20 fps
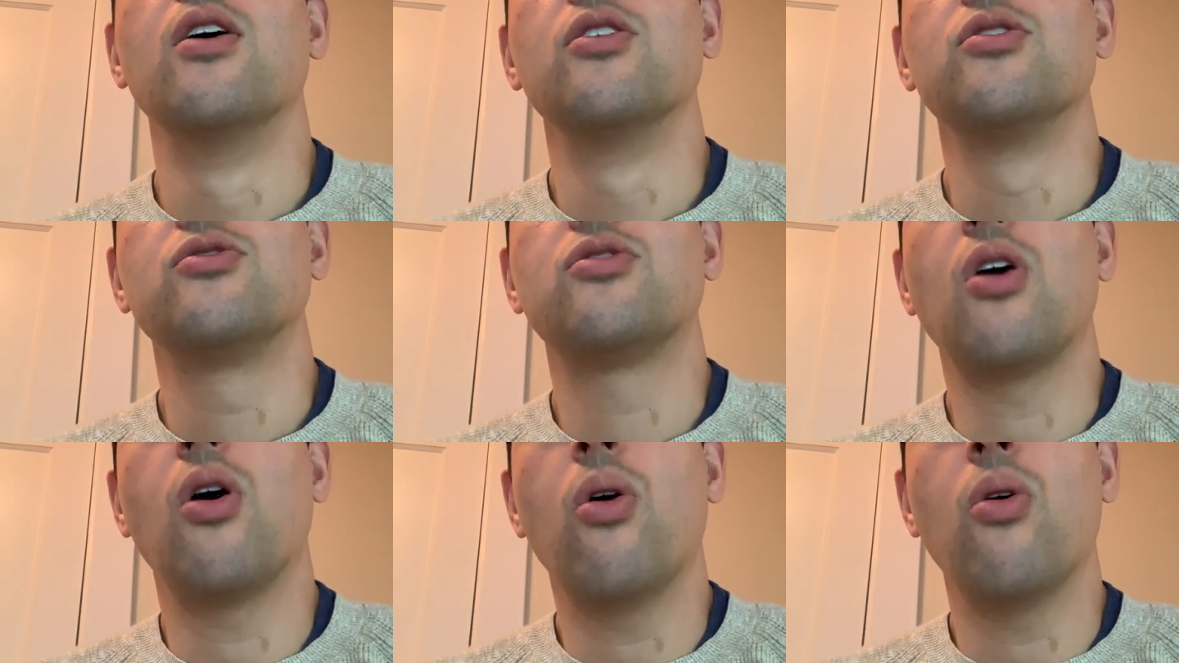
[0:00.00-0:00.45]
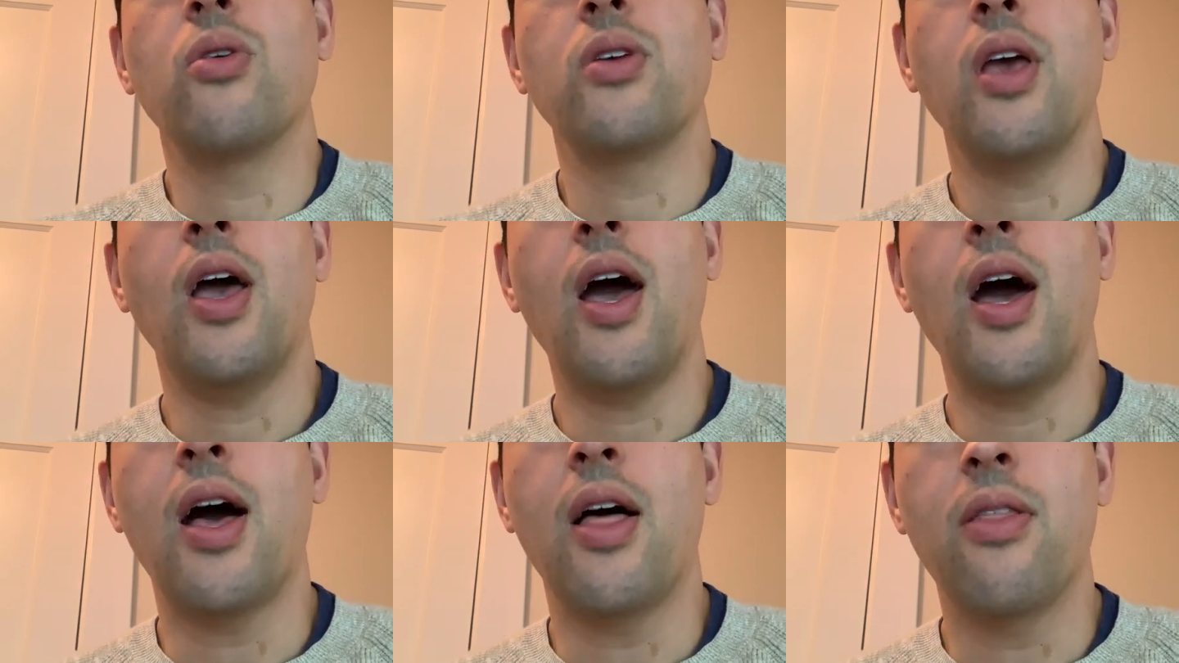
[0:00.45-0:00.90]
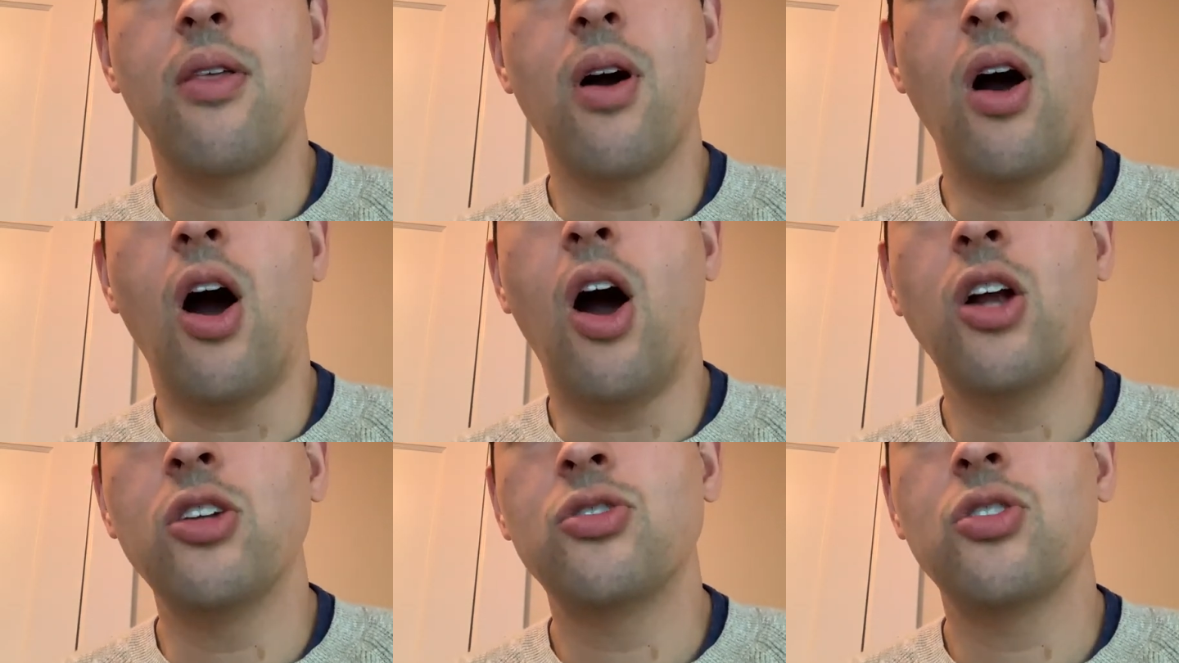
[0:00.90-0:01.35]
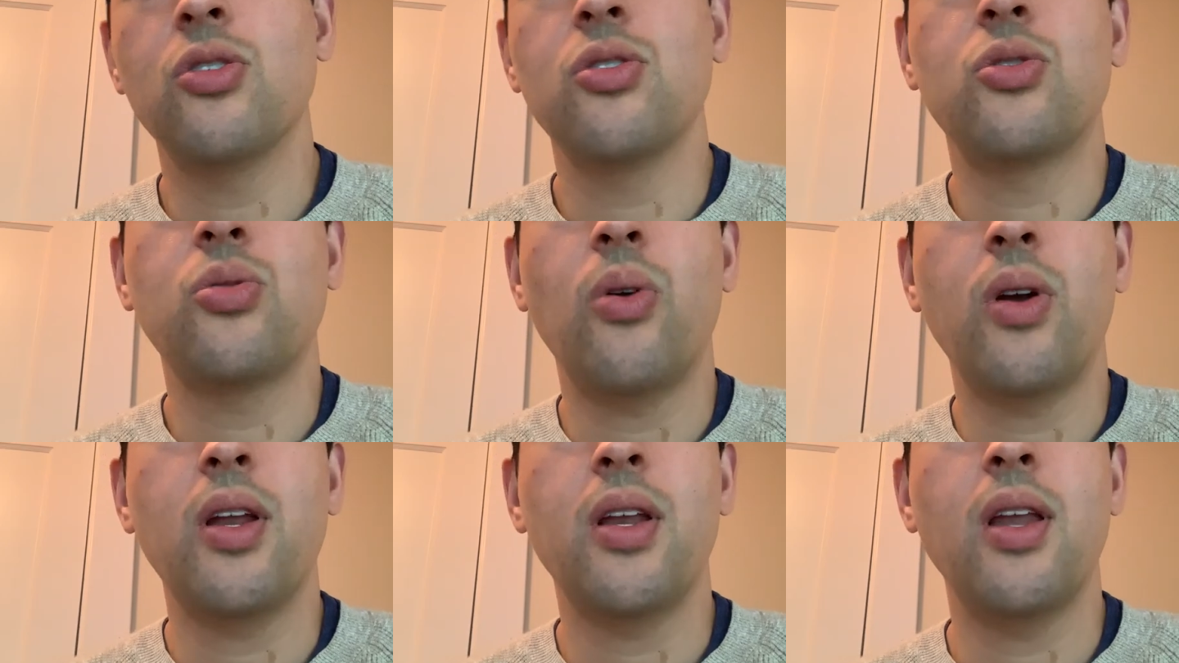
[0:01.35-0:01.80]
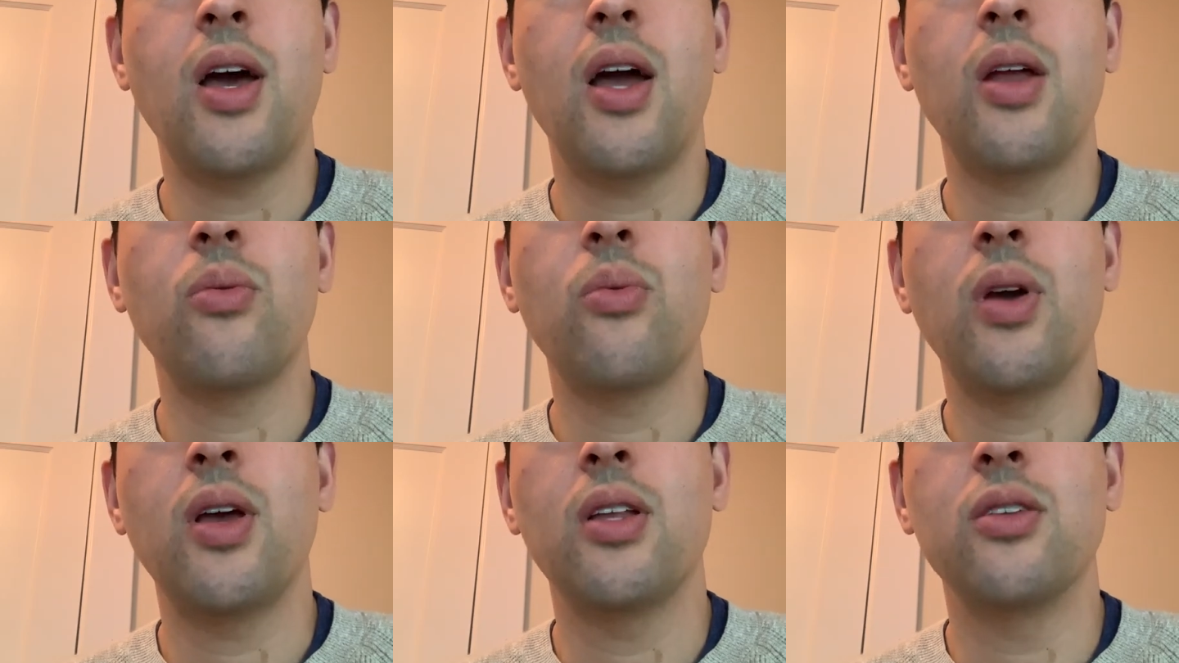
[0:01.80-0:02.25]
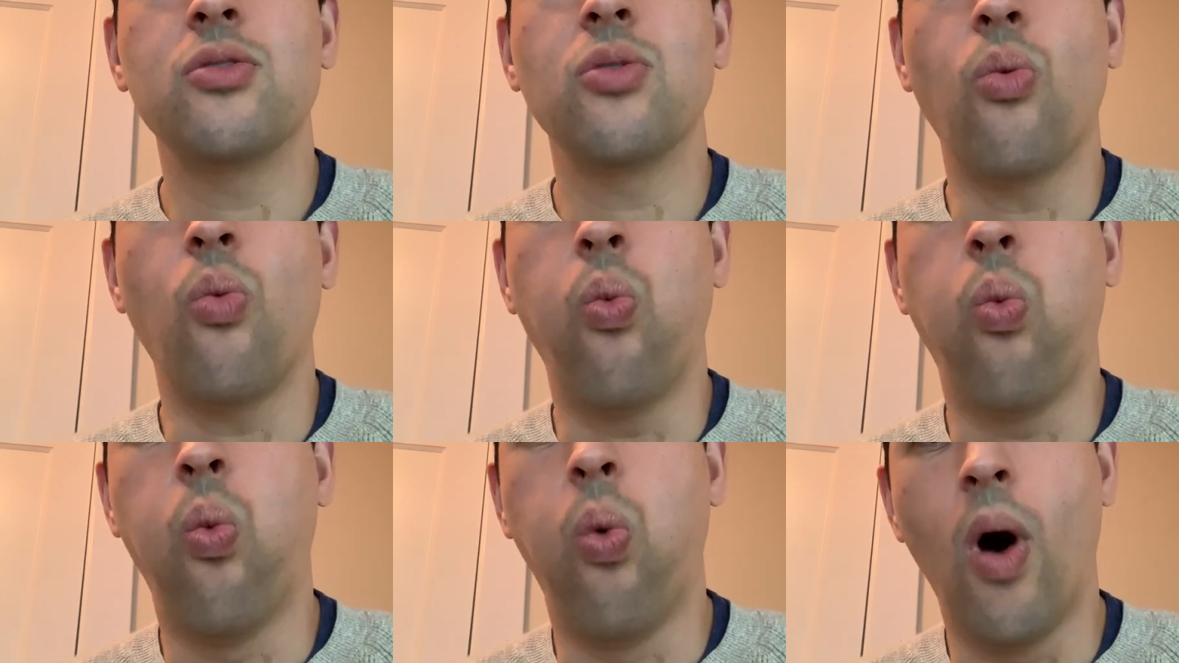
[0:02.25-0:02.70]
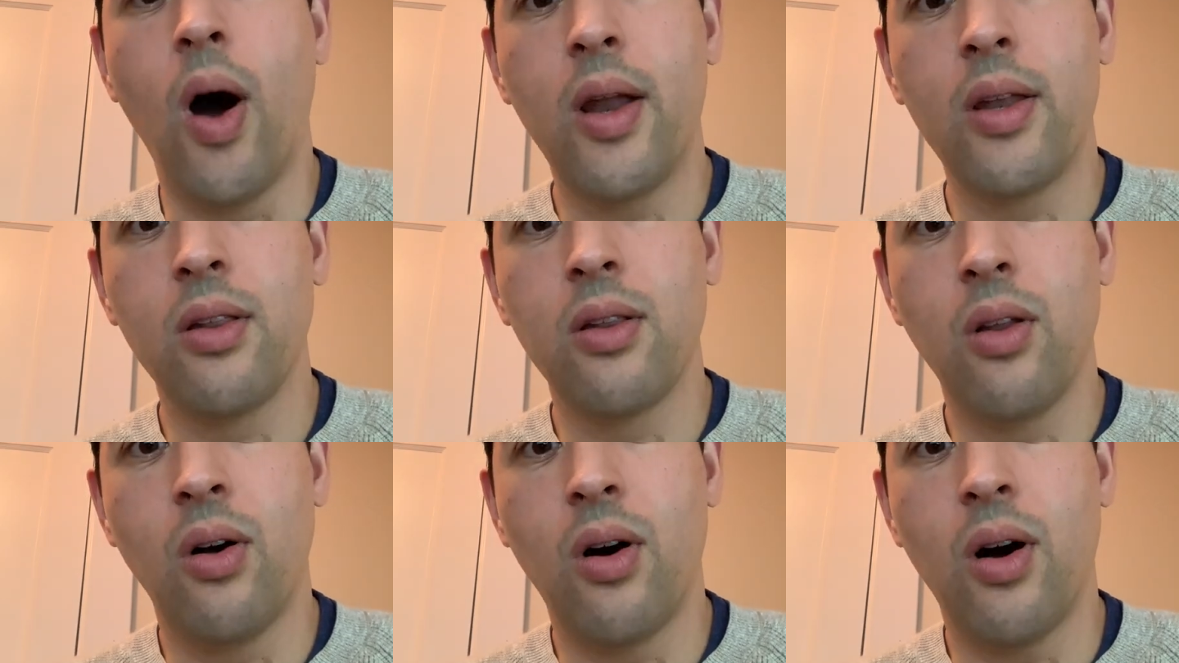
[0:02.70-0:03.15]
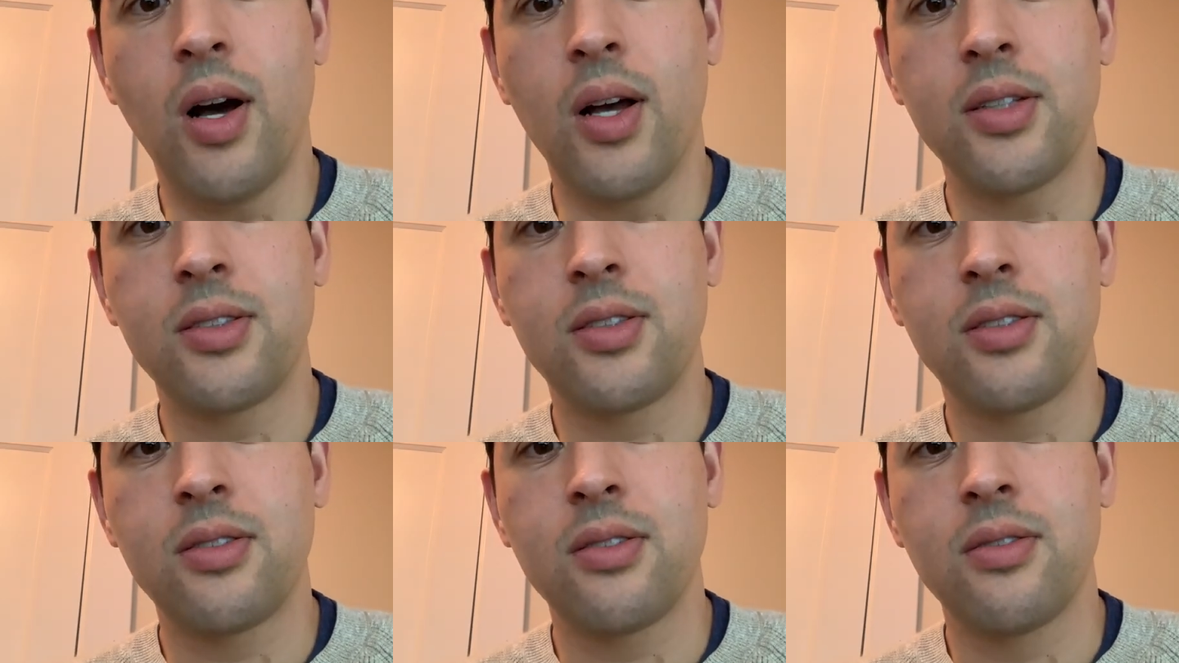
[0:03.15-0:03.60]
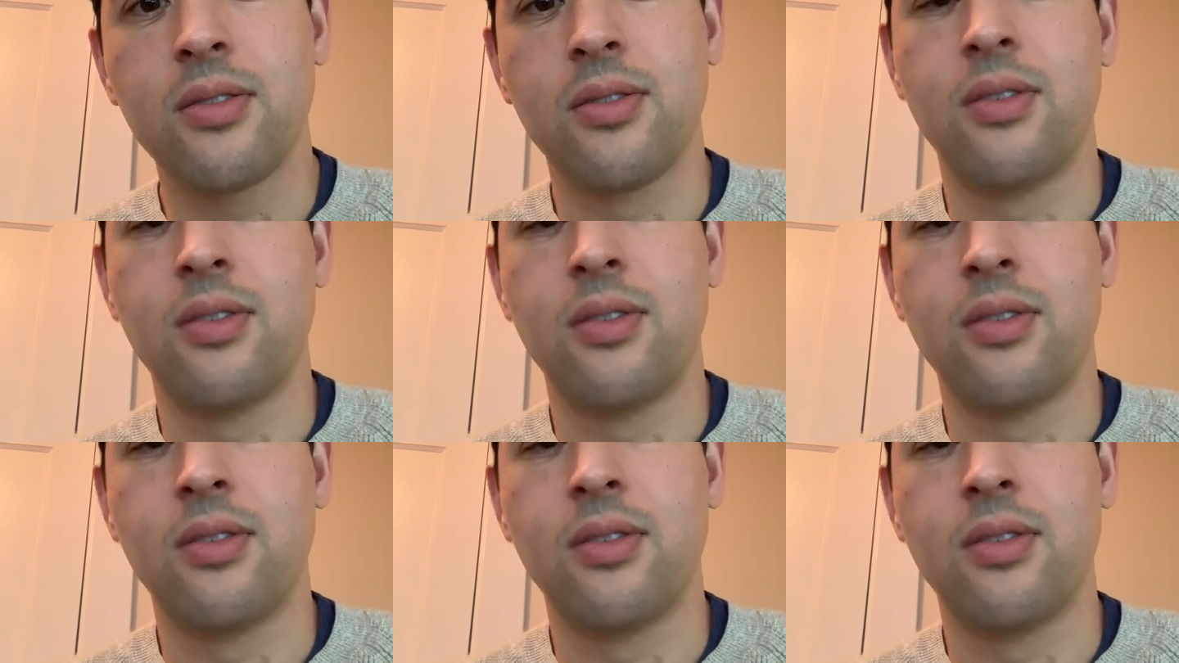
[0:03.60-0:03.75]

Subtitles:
So yeah, 129 wins, 1 loss.